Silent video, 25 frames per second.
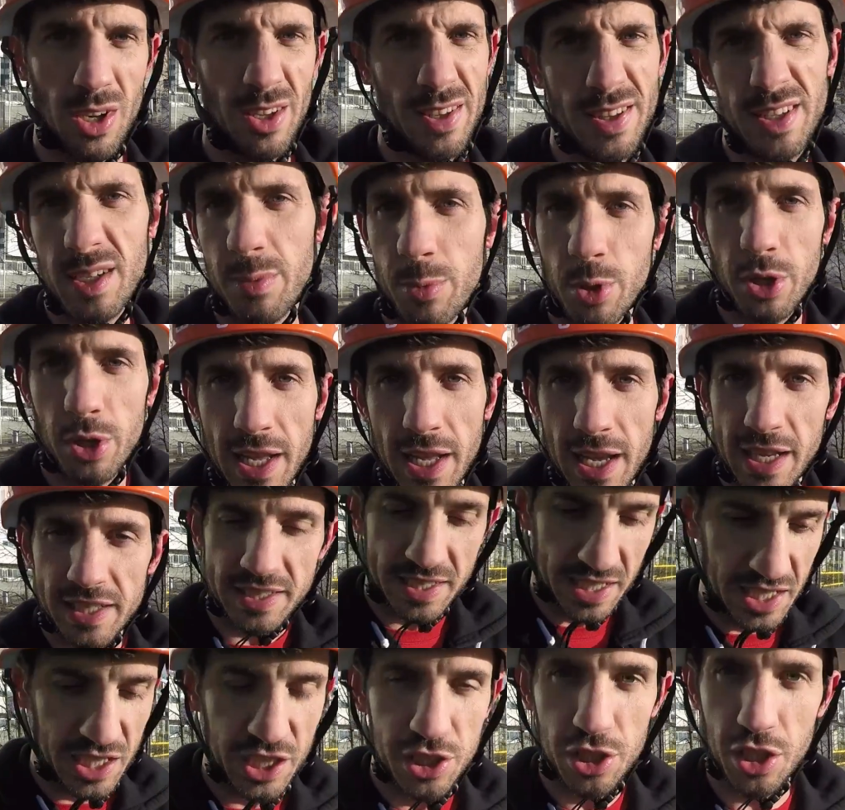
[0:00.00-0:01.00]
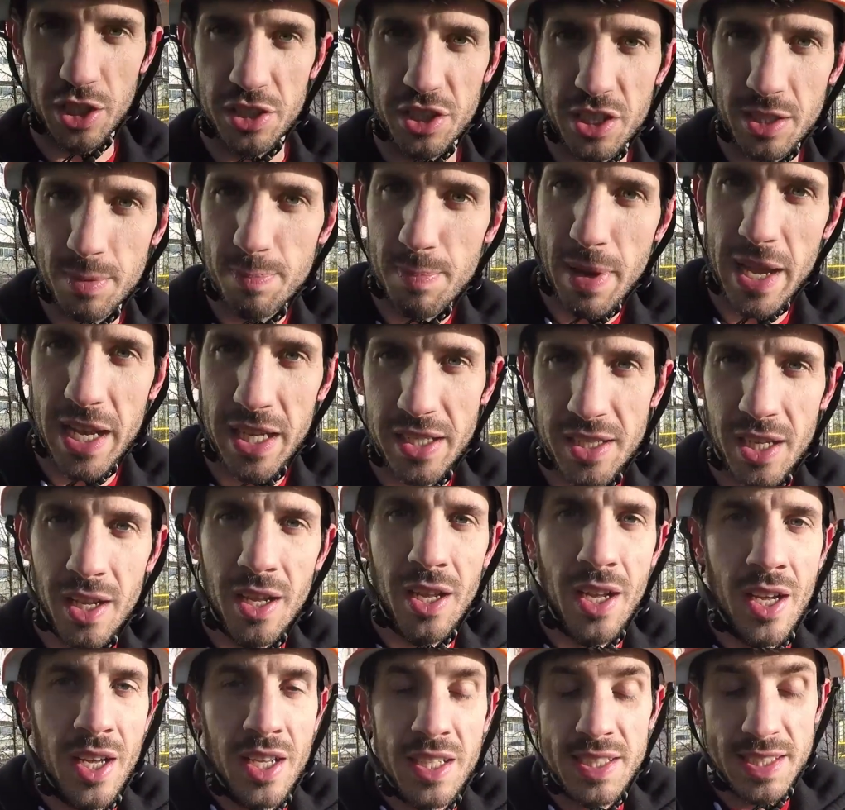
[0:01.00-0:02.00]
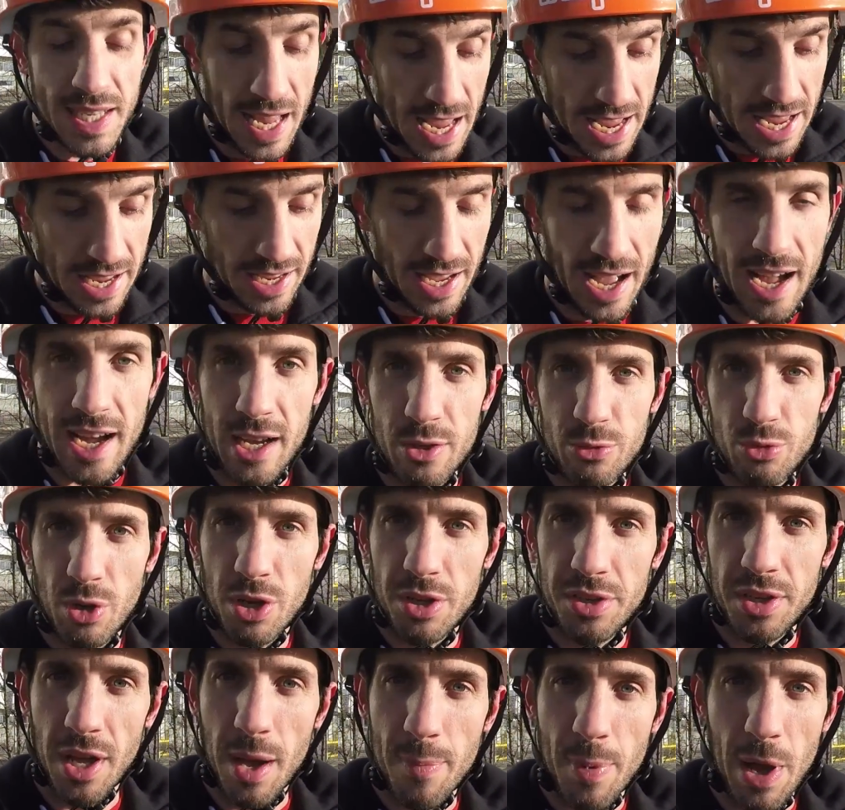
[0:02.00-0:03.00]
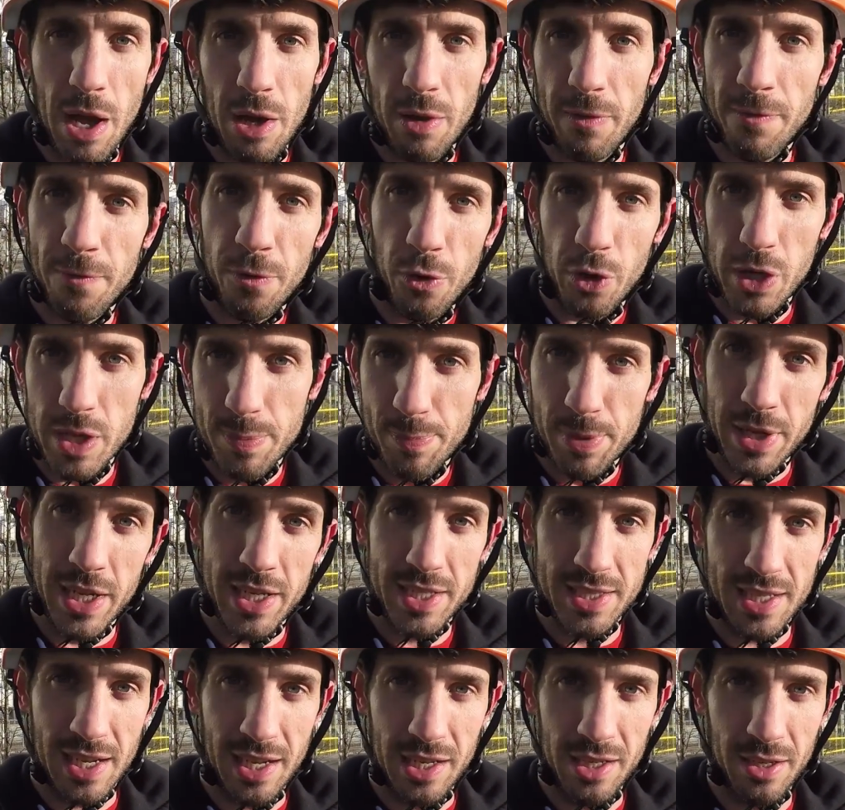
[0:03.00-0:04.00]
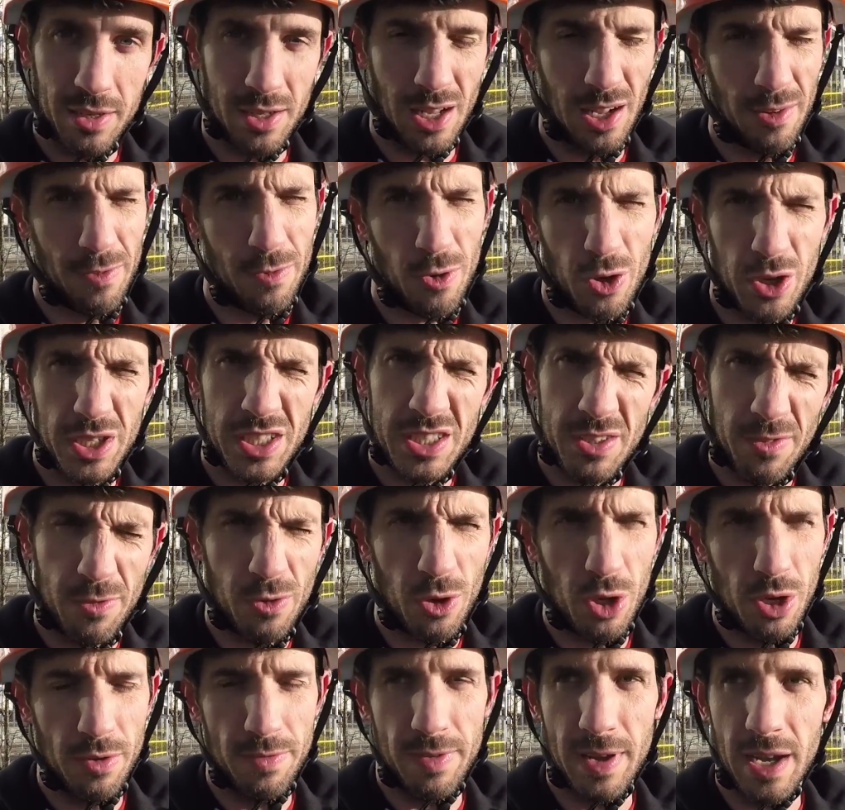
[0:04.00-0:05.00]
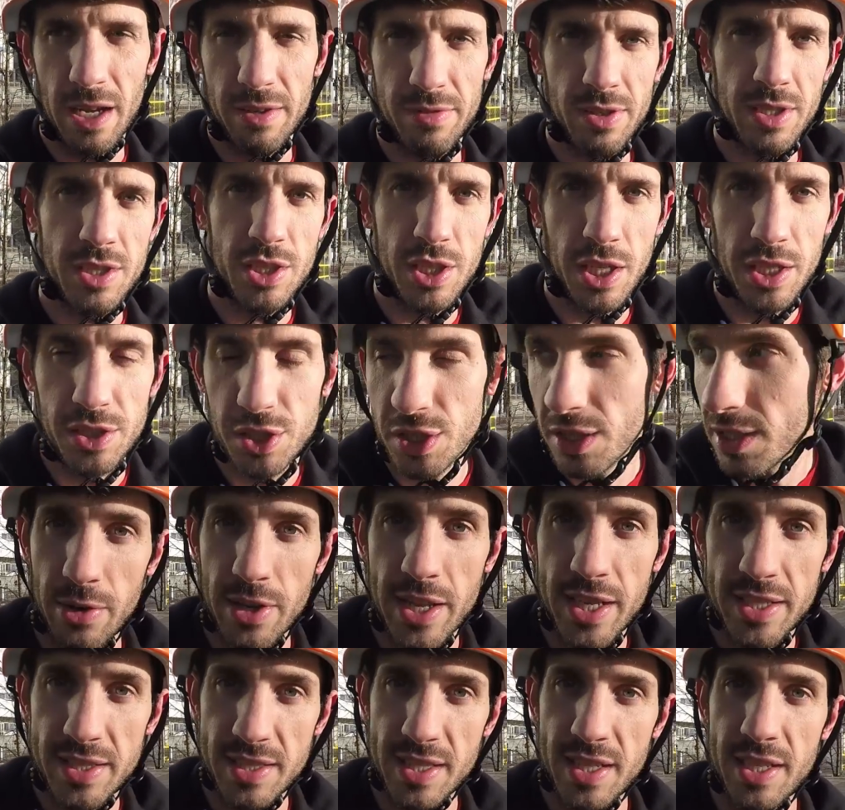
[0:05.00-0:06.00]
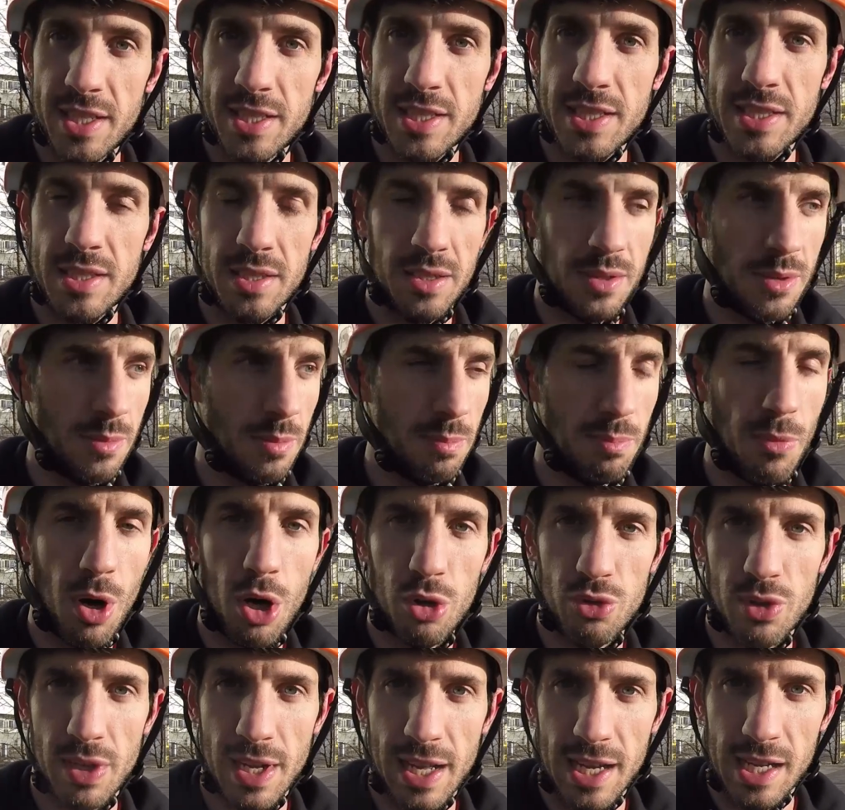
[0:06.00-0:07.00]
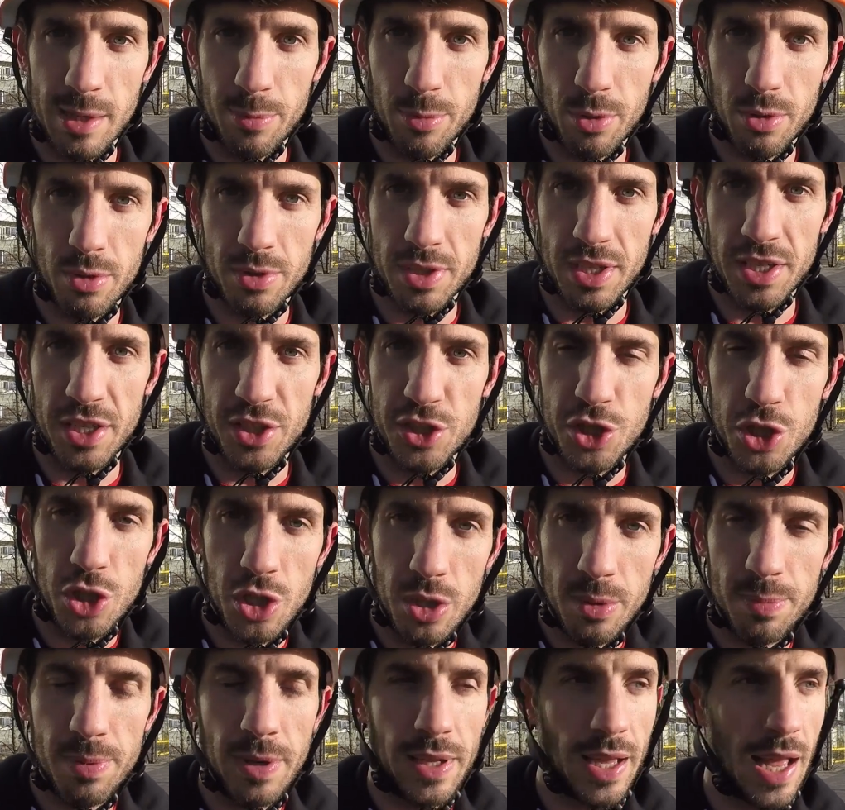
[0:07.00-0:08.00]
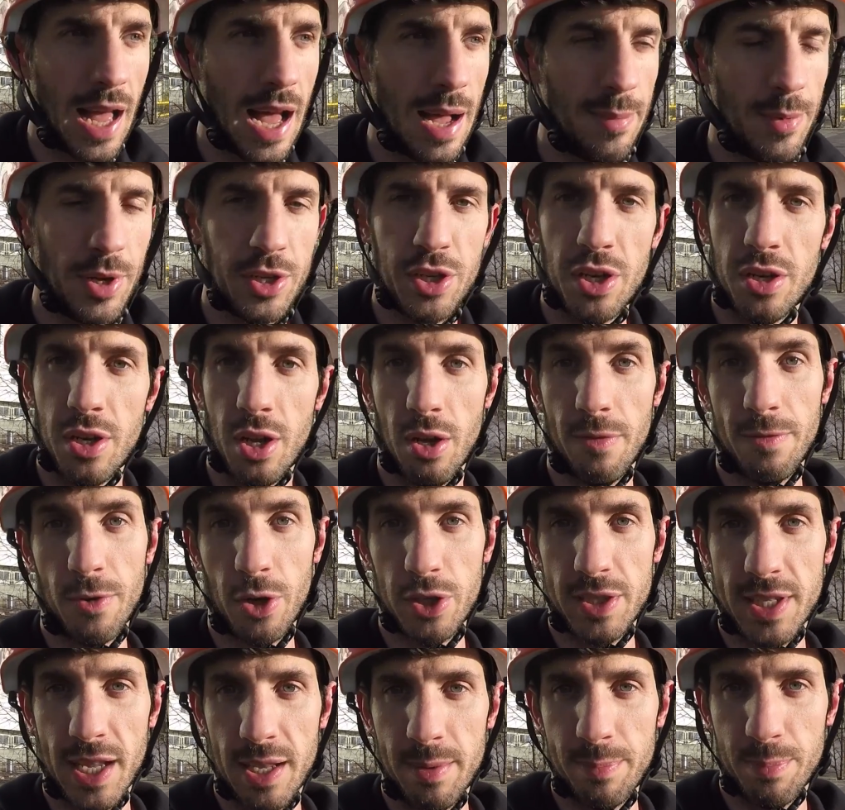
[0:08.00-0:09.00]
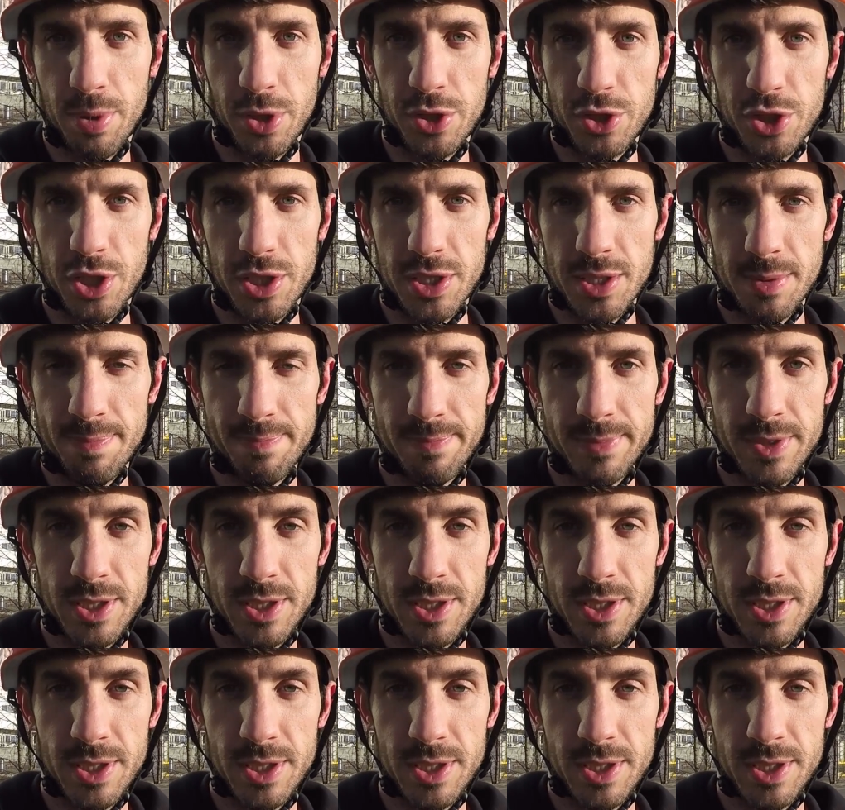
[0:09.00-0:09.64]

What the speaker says: I think I'm get a t-shirt just made saying I run about 40 PSI, 40 to 45 it changes. Is this more reliable than a tube? Am I going to avoid getting punches?